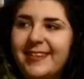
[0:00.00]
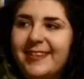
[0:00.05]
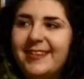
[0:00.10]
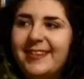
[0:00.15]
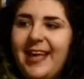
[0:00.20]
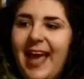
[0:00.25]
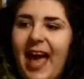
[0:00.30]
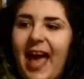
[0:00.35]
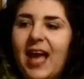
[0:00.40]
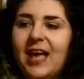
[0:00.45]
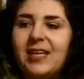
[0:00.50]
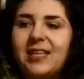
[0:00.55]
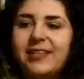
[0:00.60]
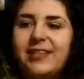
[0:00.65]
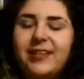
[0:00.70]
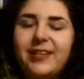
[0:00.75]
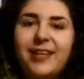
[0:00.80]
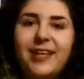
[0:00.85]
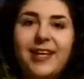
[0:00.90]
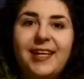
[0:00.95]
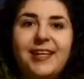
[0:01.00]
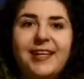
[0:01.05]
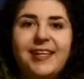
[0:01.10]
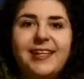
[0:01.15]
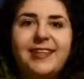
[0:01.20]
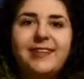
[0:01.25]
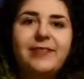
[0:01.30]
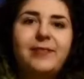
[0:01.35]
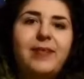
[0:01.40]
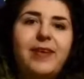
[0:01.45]
Yeah, okay,
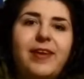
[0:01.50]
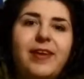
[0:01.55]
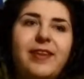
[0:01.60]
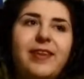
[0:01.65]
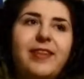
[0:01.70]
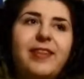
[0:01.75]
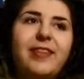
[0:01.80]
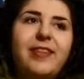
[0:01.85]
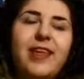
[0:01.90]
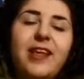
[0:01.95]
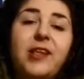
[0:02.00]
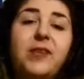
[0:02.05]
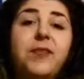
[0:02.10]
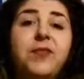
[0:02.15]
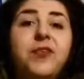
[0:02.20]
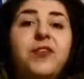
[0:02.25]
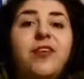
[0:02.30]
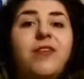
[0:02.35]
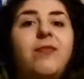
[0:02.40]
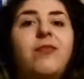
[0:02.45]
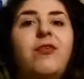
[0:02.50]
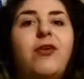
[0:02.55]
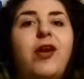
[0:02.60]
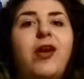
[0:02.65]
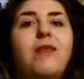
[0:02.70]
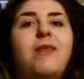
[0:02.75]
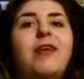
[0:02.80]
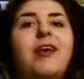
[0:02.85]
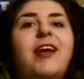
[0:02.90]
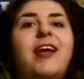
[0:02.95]
thanks for
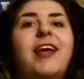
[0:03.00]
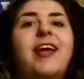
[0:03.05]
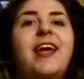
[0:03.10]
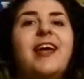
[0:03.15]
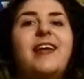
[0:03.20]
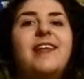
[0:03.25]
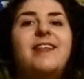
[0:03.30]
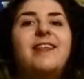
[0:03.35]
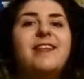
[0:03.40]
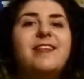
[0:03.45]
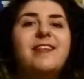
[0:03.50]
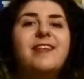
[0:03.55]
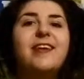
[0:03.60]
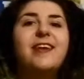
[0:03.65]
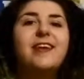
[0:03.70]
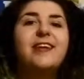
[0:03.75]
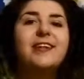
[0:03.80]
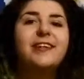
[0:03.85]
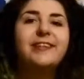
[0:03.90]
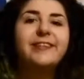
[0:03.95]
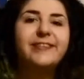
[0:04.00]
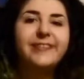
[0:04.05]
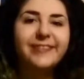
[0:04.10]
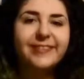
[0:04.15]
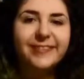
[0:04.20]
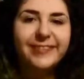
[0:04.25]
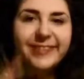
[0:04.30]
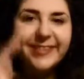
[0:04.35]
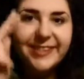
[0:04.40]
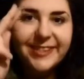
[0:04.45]
subscribing, I guess, and
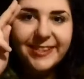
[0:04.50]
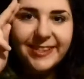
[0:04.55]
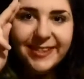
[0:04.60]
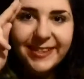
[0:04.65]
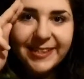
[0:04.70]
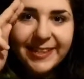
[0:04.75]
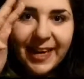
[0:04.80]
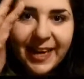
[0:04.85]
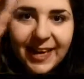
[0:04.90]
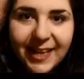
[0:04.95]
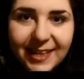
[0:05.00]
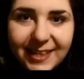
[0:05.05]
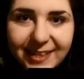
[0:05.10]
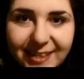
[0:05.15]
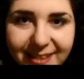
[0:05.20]
see ya!